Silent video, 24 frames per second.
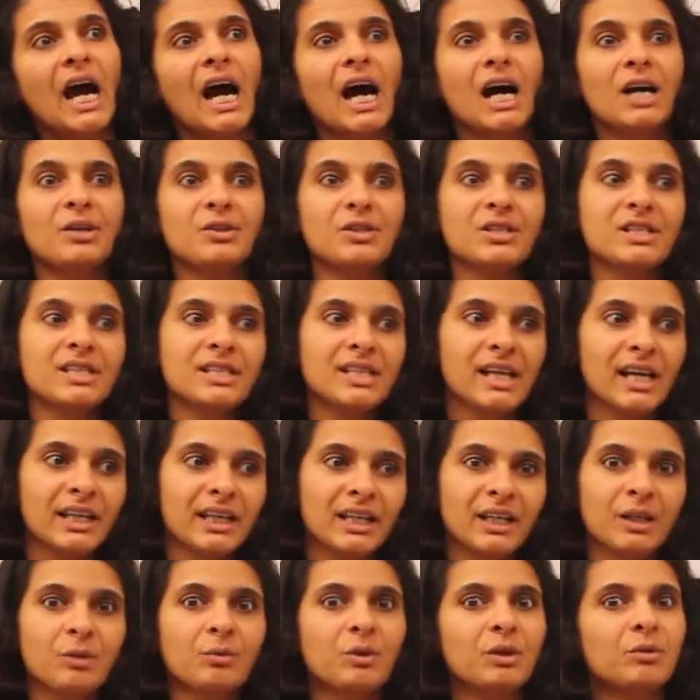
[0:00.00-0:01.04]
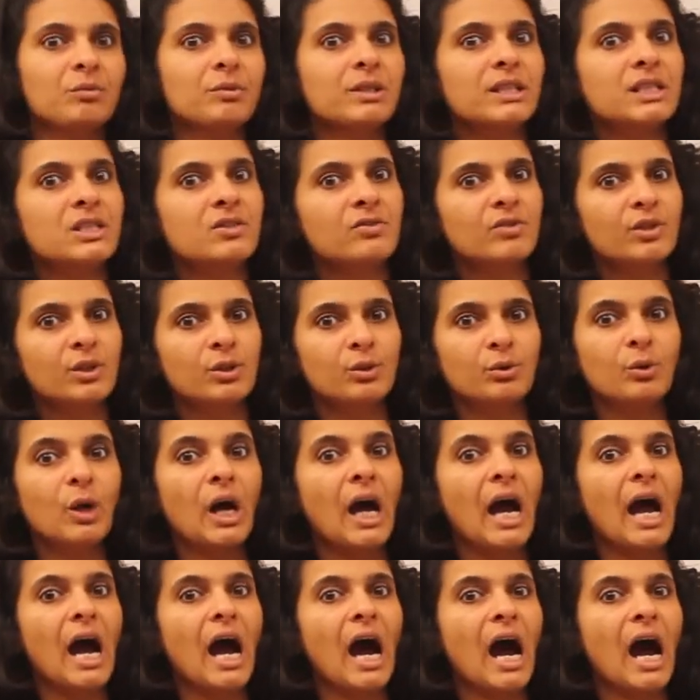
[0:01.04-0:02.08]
how'd you study? What works for you?